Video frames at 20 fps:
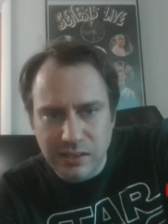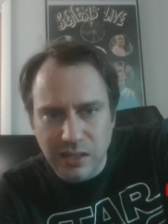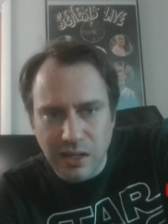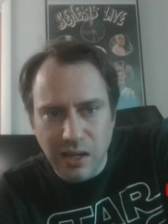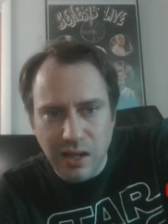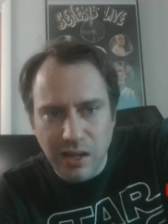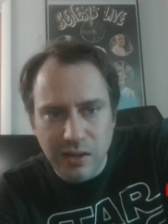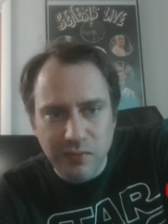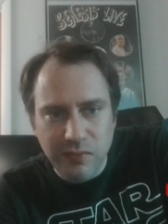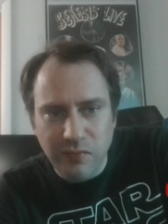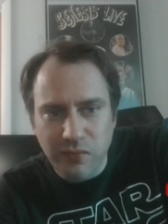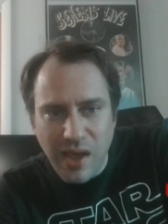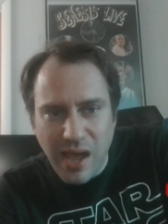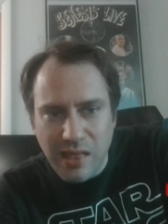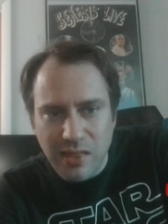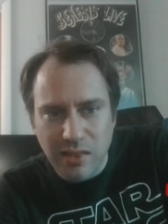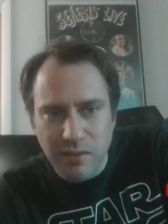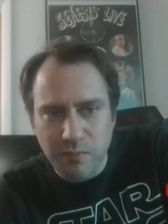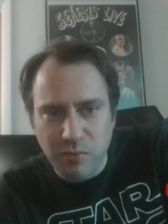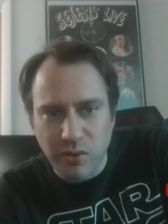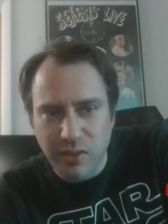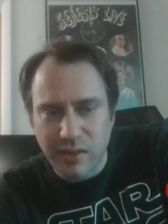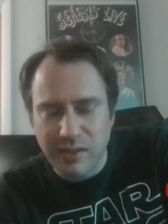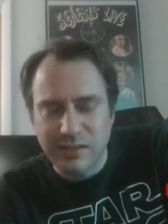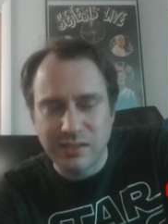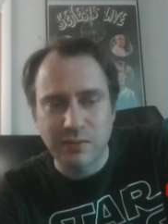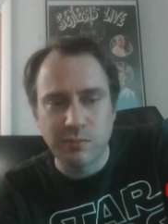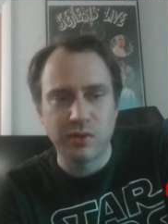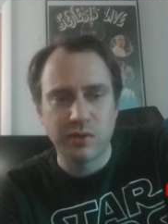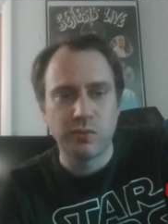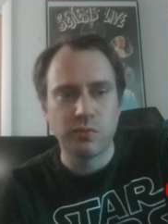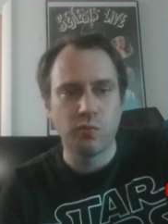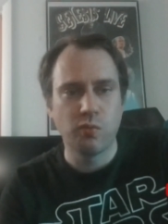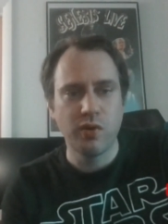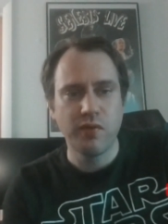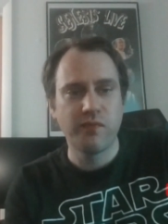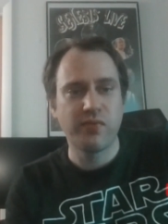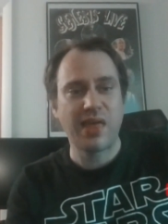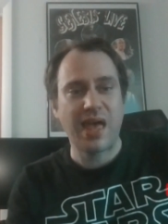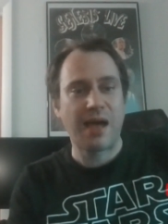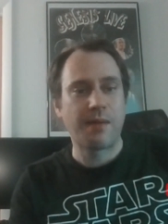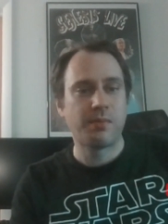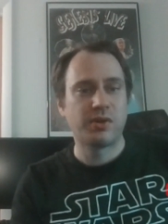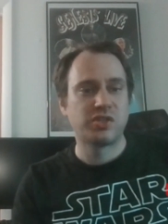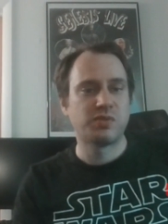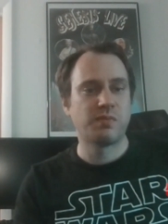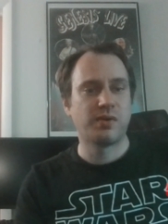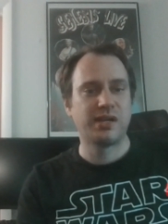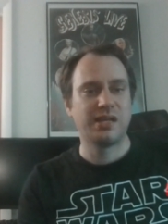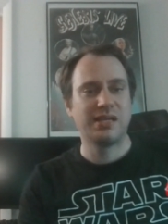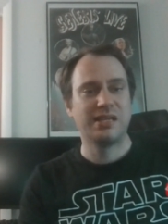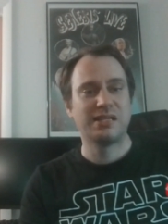unfathomable that someone with that much money